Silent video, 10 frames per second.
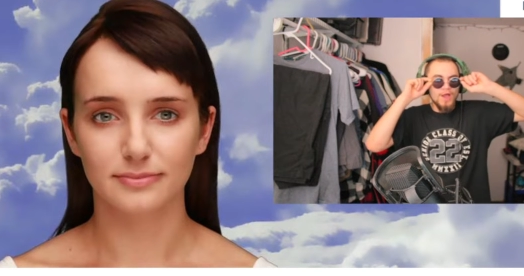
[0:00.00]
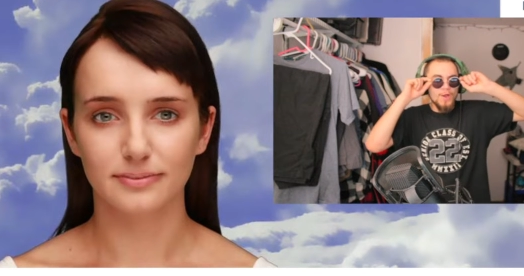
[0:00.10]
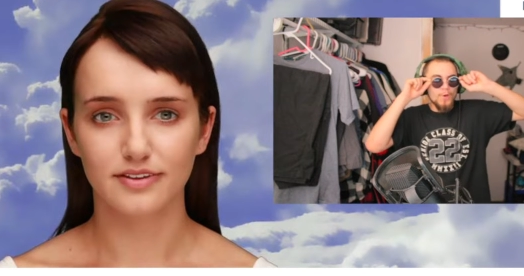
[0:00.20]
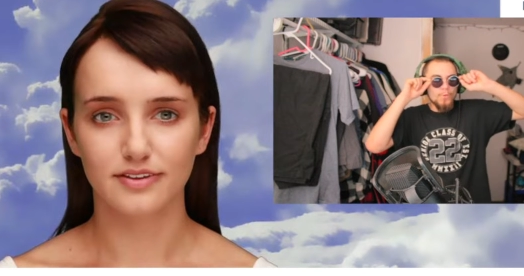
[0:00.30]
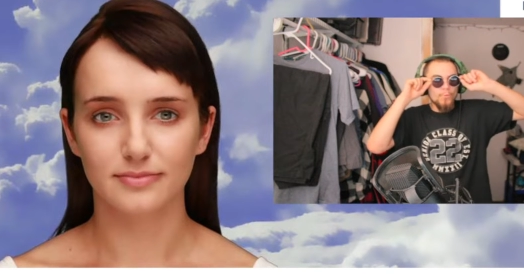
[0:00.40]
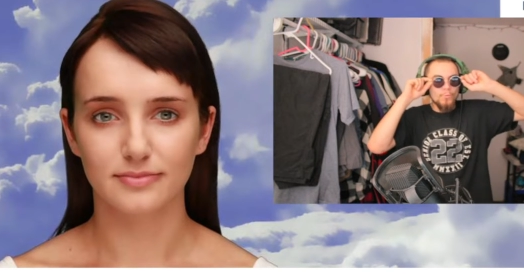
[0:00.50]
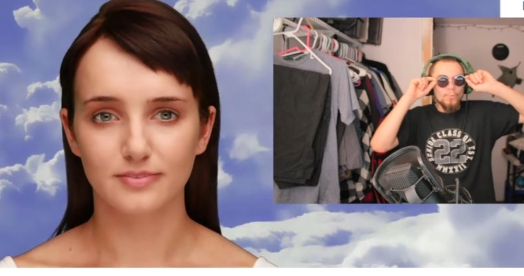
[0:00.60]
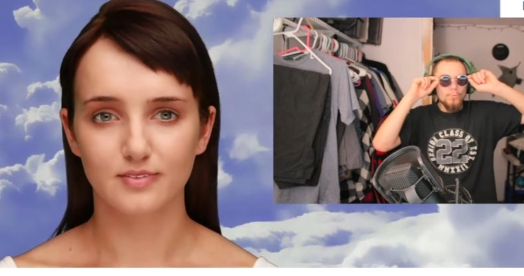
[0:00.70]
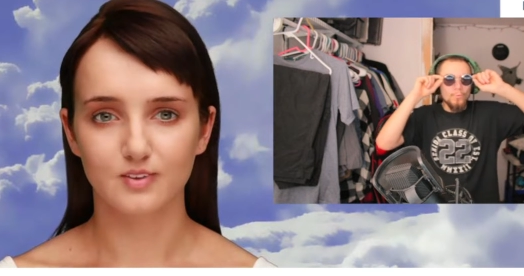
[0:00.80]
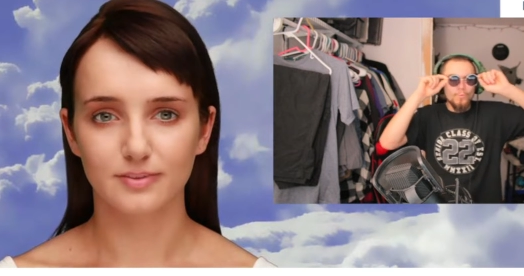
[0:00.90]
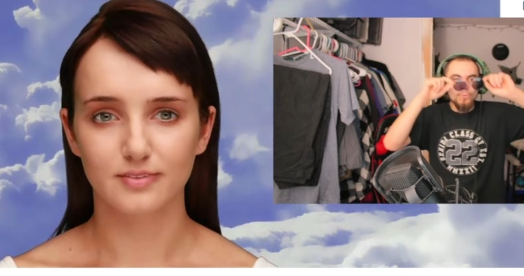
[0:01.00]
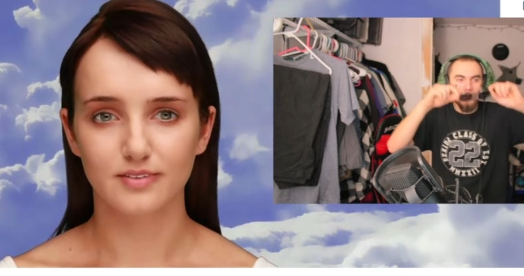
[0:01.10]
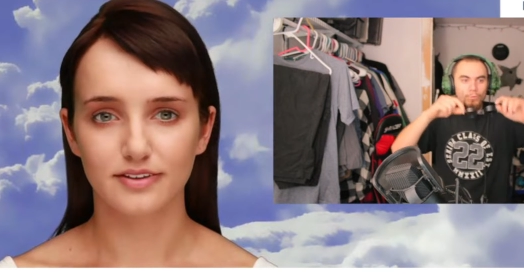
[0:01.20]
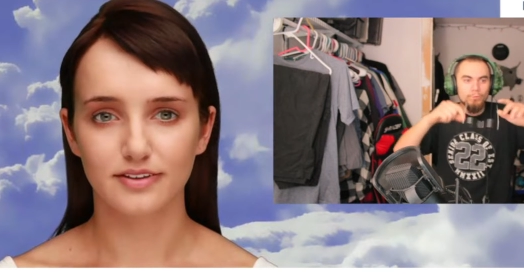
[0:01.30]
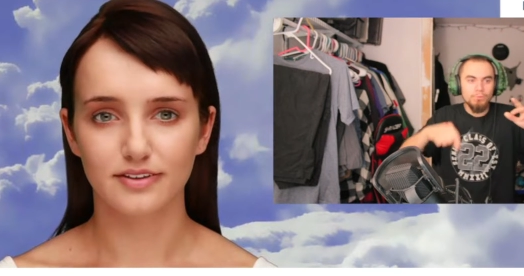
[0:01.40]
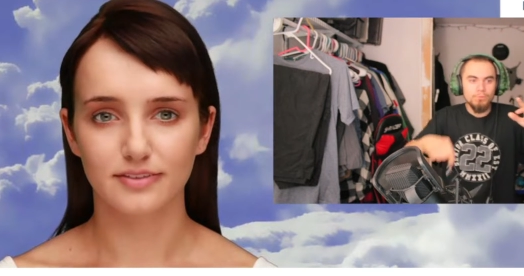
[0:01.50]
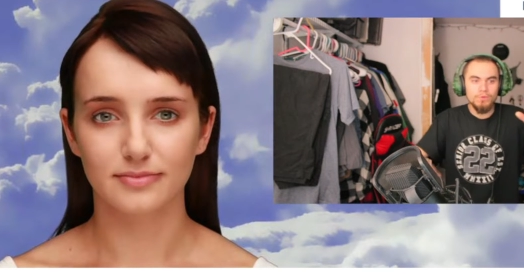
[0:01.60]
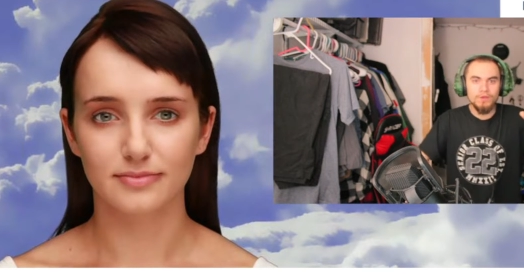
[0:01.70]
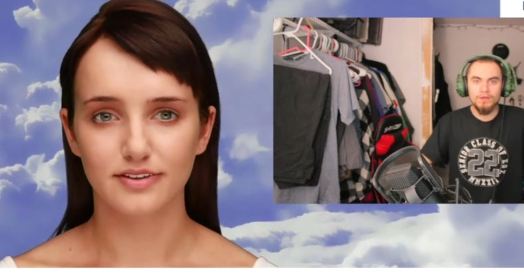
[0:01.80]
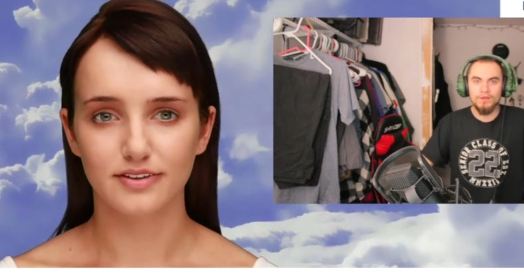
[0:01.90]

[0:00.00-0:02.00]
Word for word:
Speaker 1: You won't see the light in the morning.